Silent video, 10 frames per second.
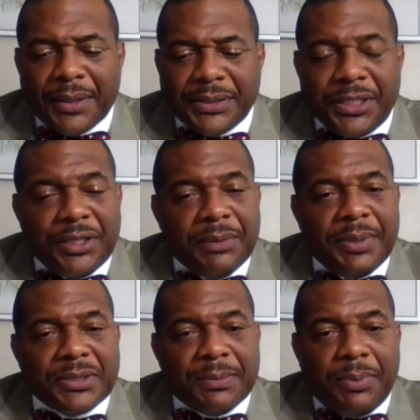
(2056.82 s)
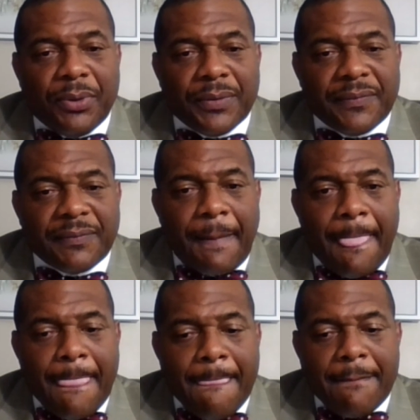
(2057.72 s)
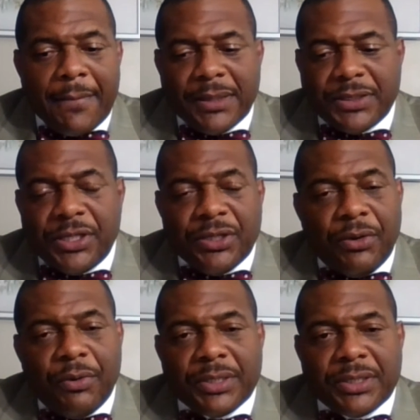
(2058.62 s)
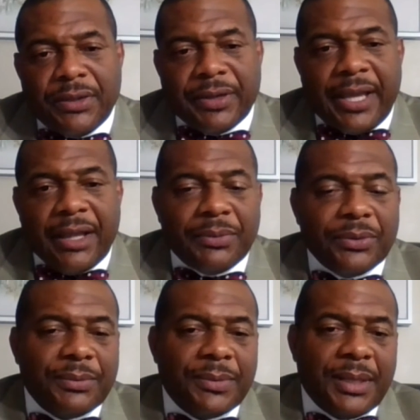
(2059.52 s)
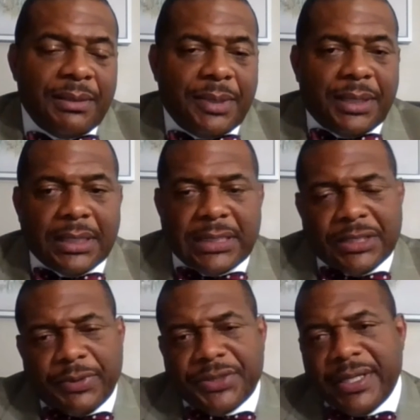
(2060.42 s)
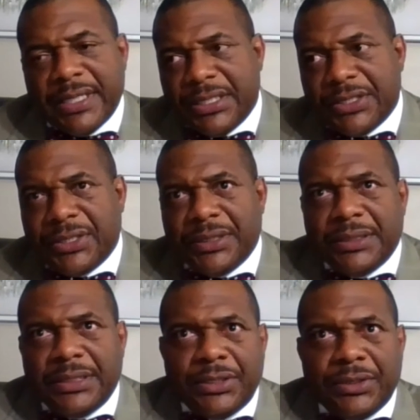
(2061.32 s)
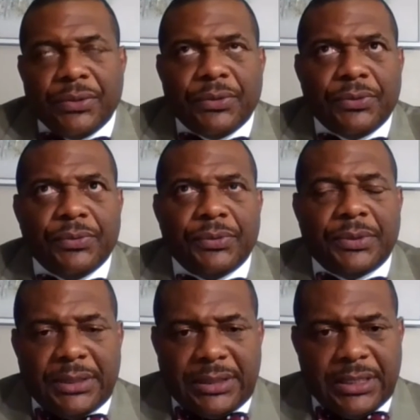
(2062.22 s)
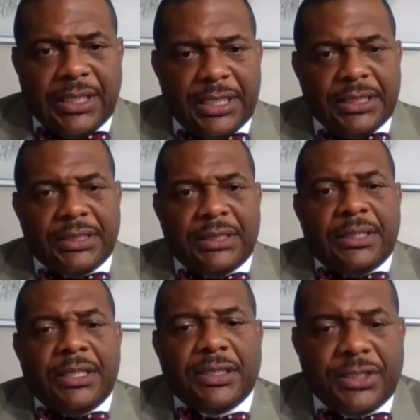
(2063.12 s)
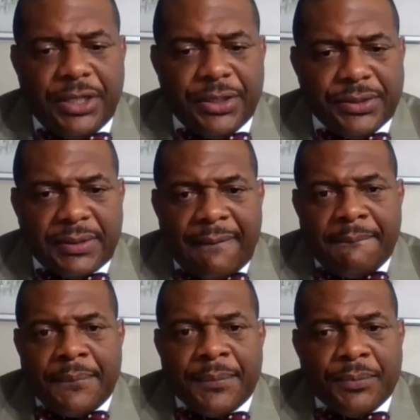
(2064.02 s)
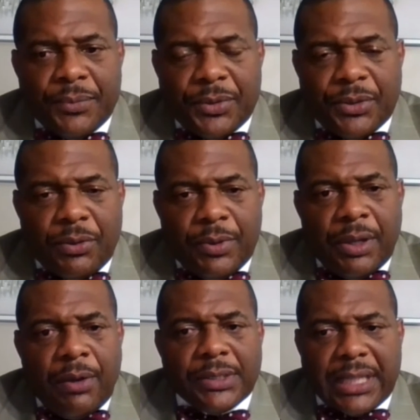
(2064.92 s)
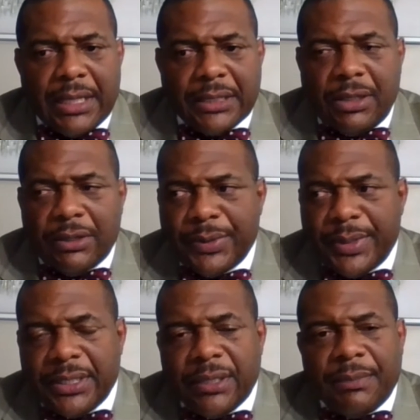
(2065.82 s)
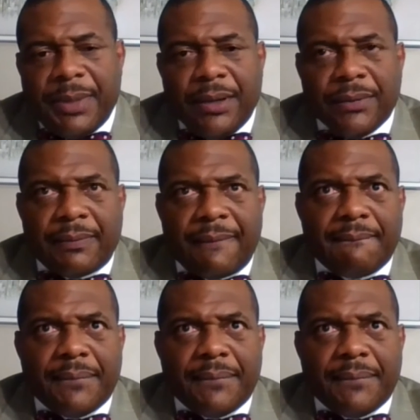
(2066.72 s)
continue to be supportive, continue to hold each other accountable, because as we transition, you know, to these years, you know, we always kind of talk to each other about